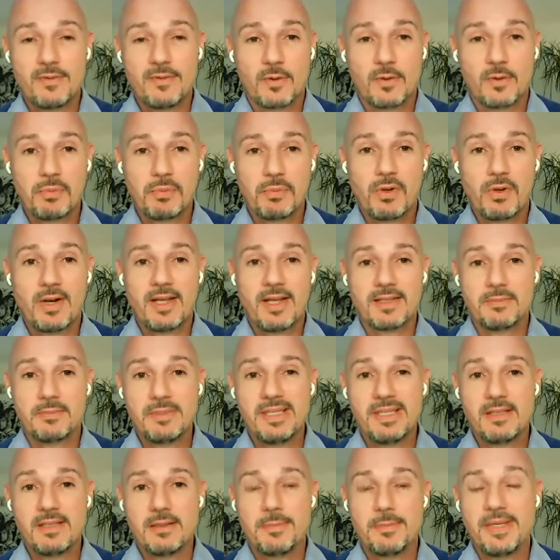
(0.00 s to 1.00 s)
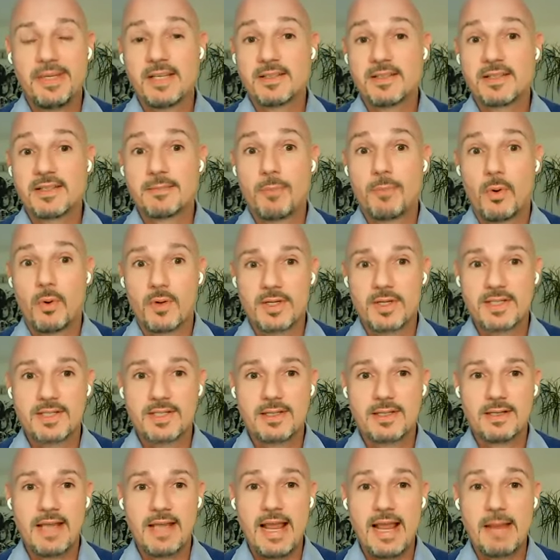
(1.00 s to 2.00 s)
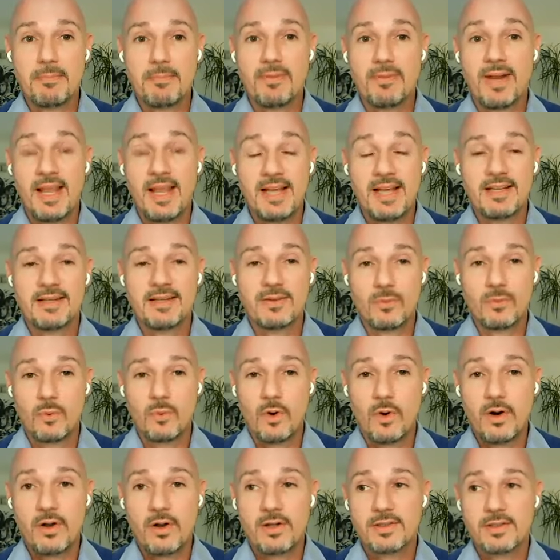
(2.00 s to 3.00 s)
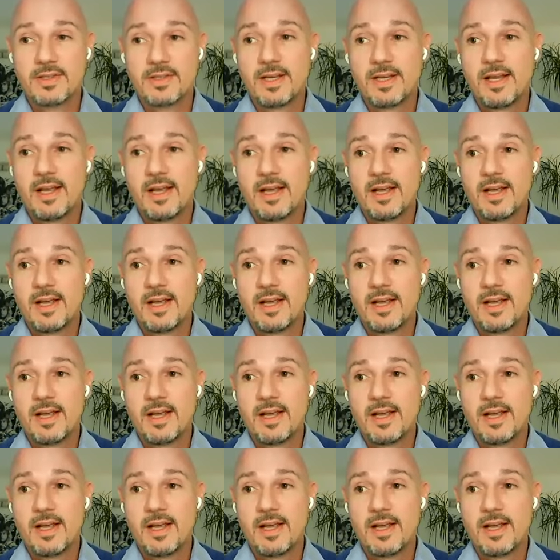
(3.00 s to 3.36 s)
football as being the biggest sports game played in the world,